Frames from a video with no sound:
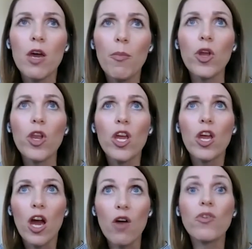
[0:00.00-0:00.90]
But
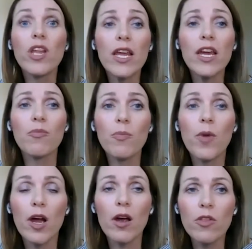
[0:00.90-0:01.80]

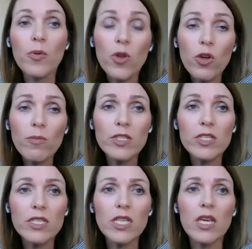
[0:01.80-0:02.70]
the procurement
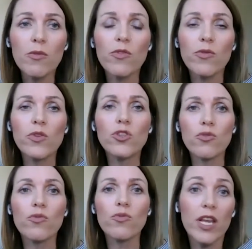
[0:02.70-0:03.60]
team of the future
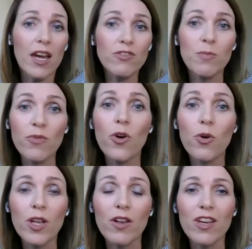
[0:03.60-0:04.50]
really have to be
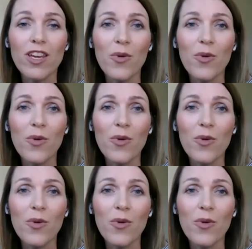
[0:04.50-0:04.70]
forward-looking.